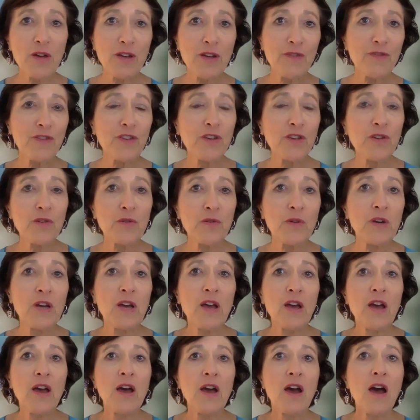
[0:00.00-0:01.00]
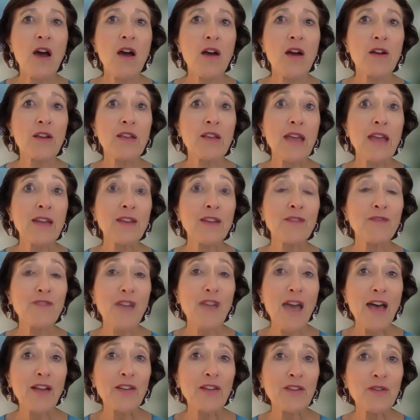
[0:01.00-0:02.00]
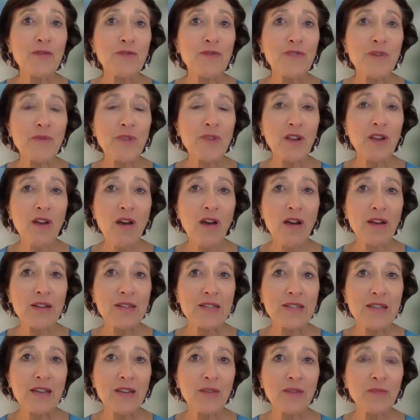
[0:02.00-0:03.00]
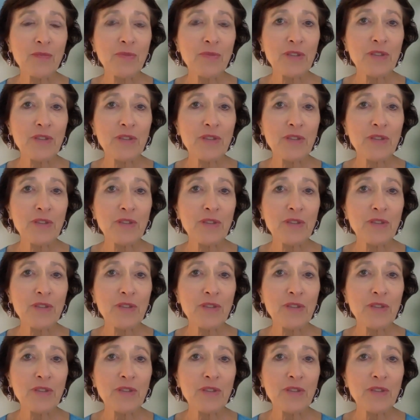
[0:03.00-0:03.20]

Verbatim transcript: If you are getting value from the content,